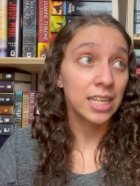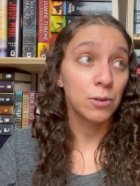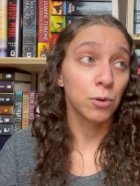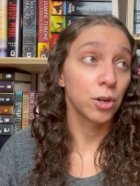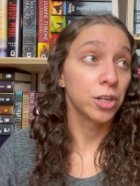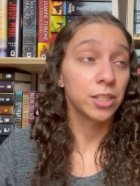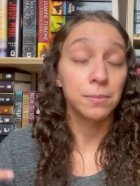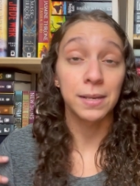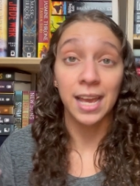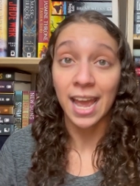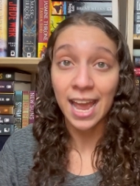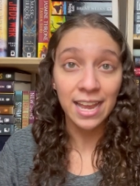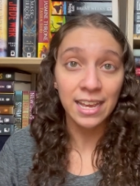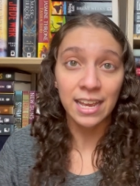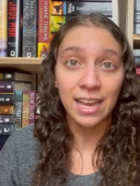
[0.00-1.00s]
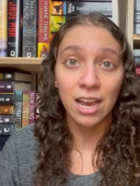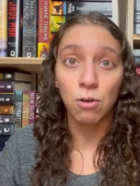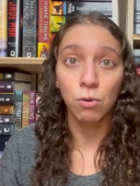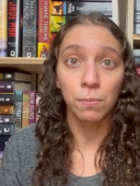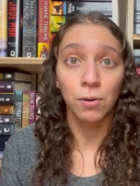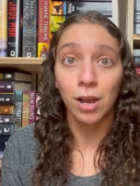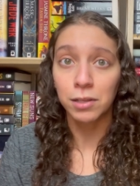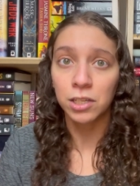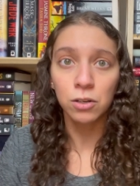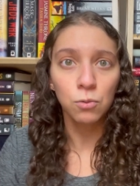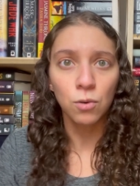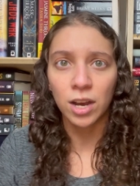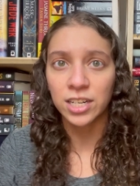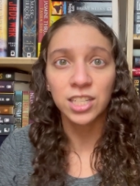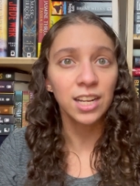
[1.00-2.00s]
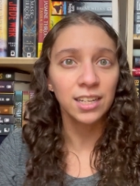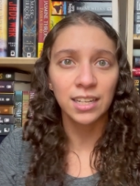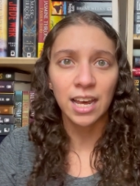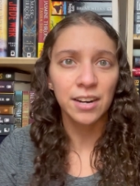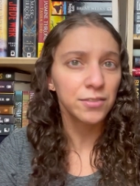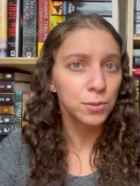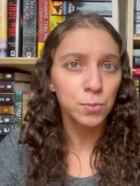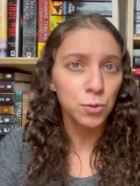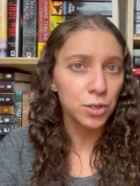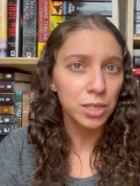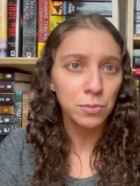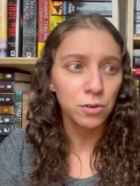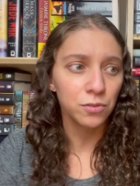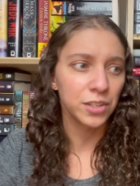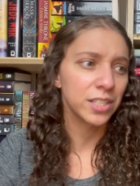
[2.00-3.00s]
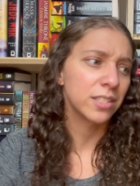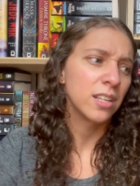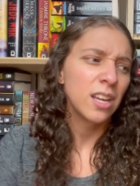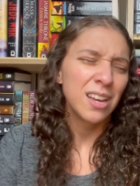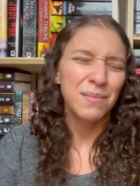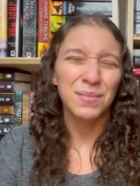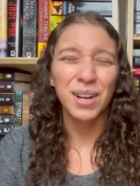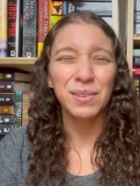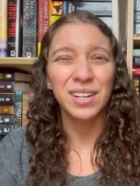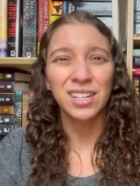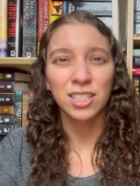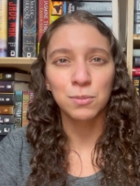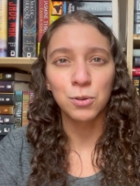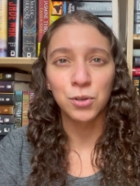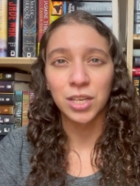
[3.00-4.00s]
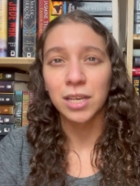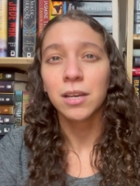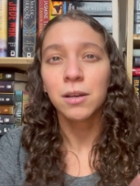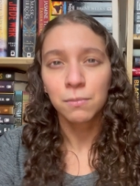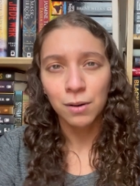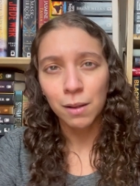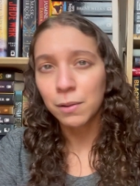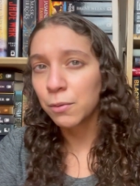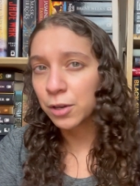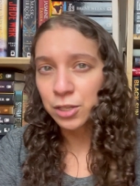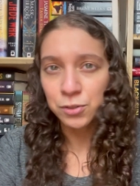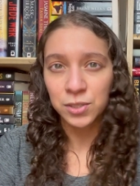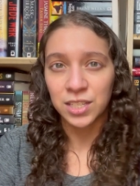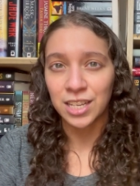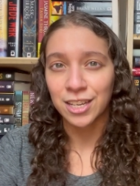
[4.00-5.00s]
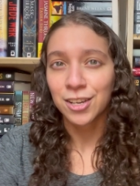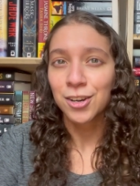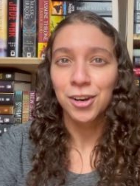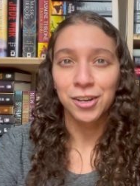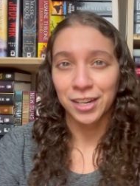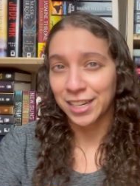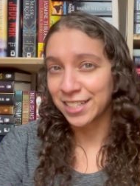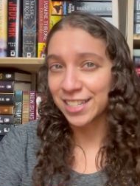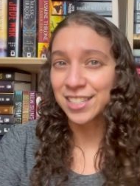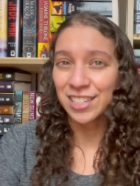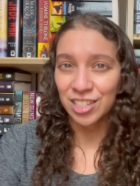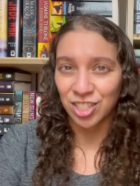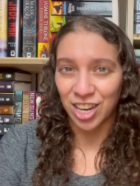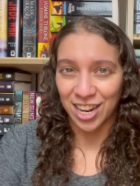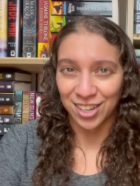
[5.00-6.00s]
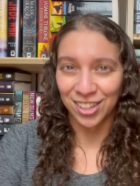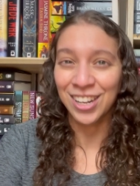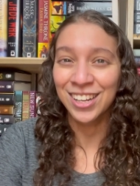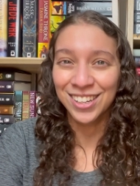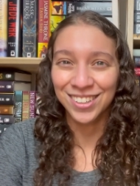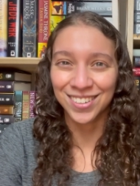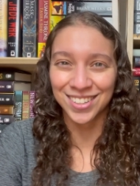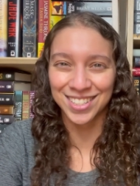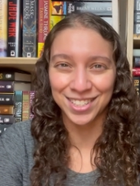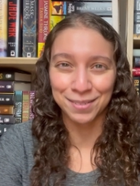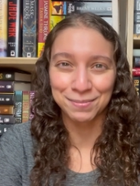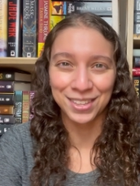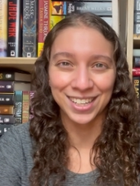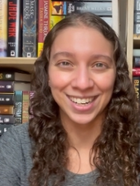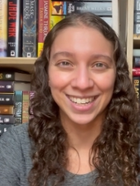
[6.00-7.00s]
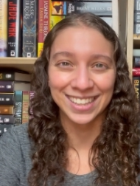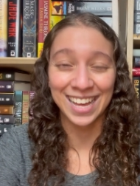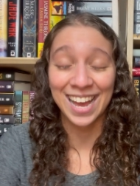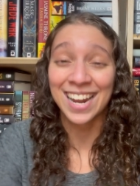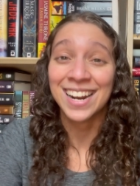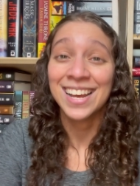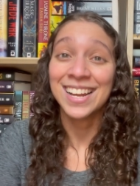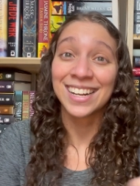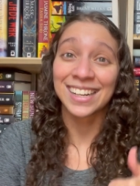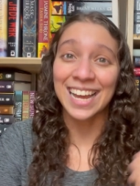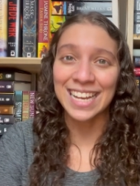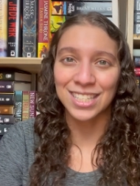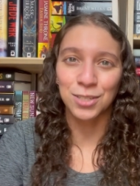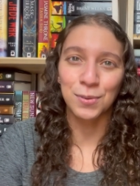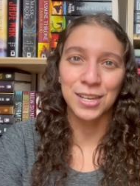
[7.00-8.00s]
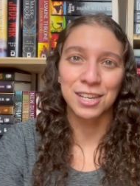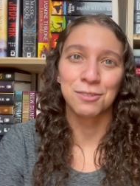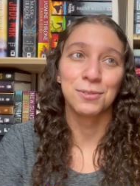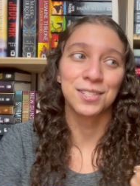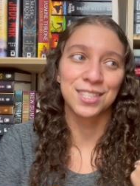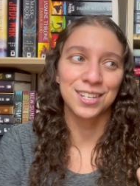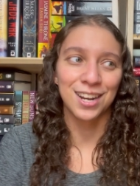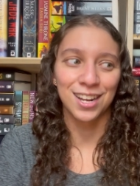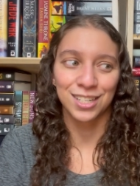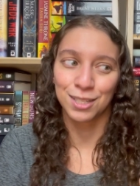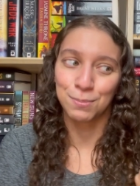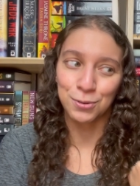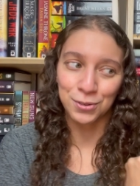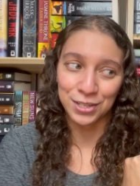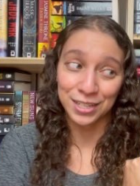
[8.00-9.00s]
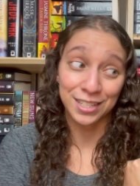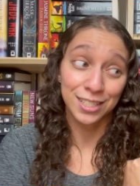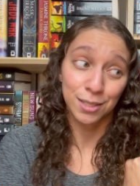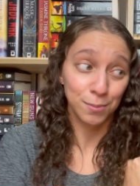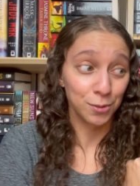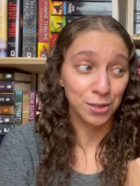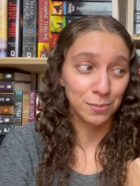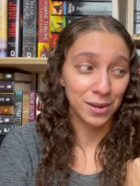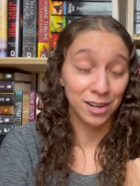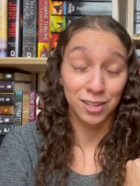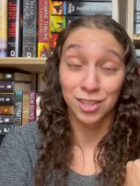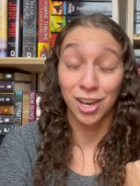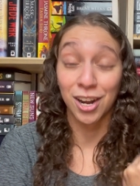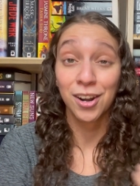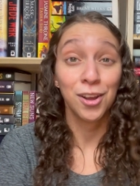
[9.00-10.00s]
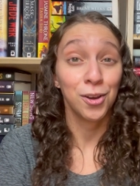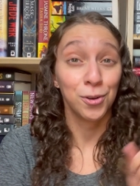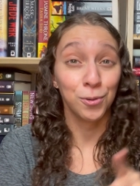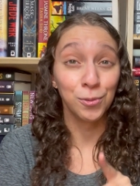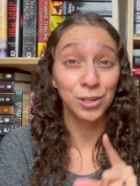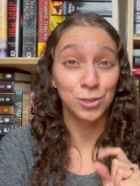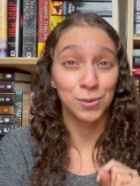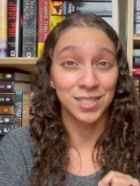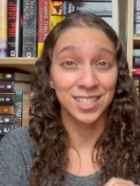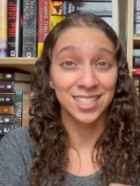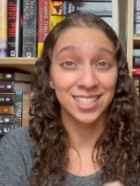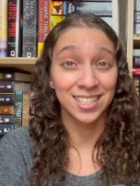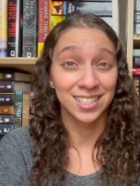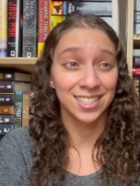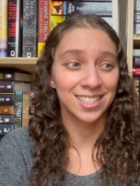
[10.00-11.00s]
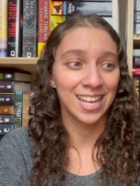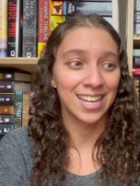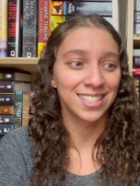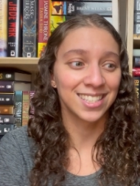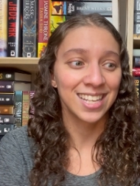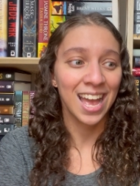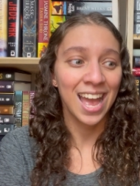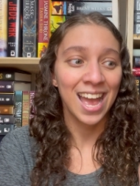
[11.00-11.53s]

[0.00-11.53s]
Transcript: We're going to be hanging out. We're probably going to watch a lot of spooky movies. Probably not spooky. Probably what you see on, like, Disney Channel or something like that. Last weekend was the non-spooky spooky marathon, which was a success.